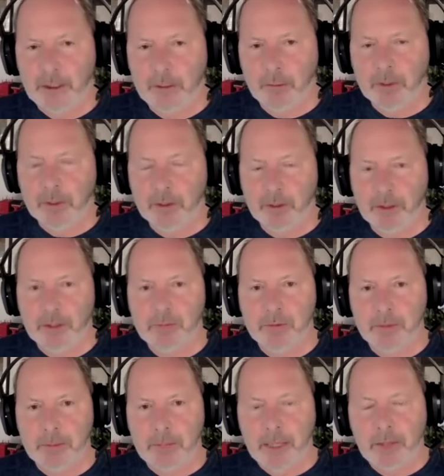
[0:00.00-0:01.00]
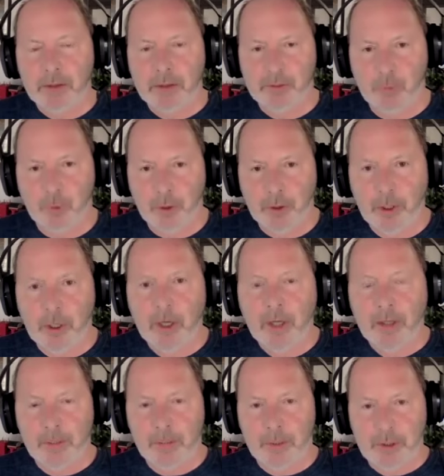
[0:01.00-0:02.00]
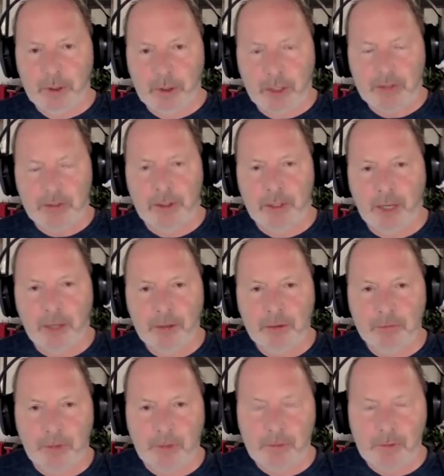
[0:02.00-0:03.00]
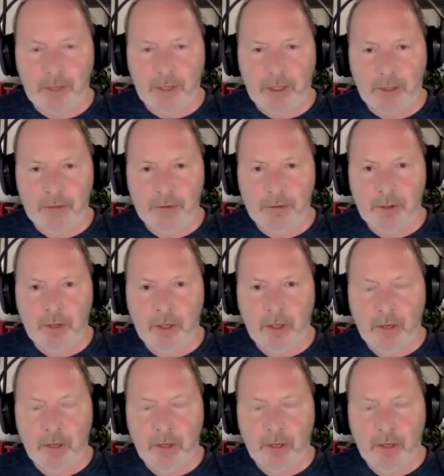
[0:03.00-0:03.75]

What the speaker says: And one of the things was a balance board that would adjust in under 5 seconds